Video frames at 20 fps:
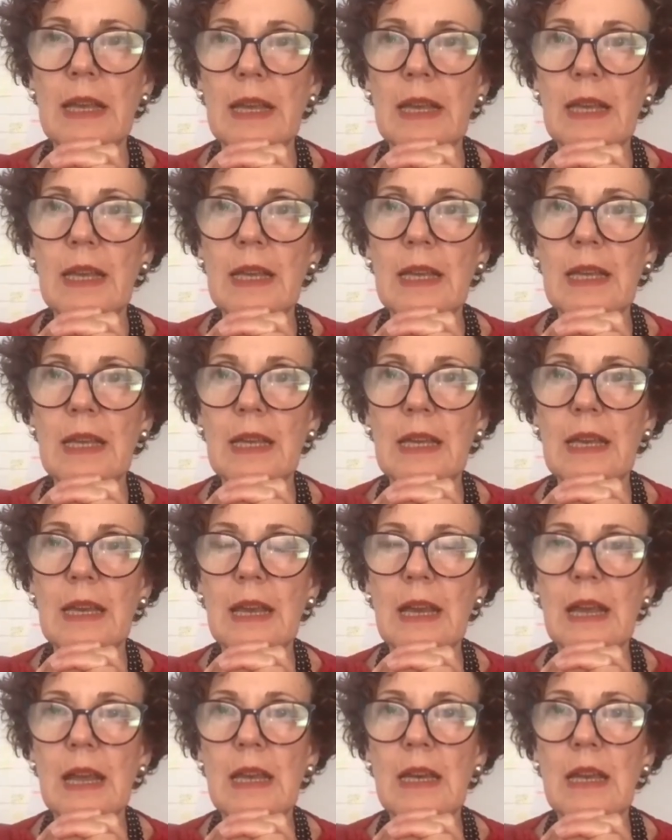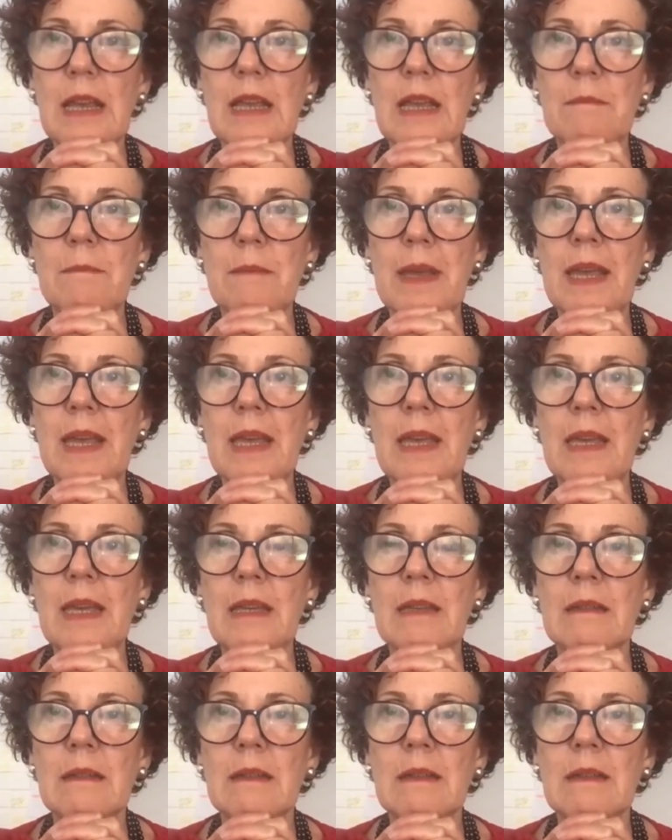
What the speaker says: And I make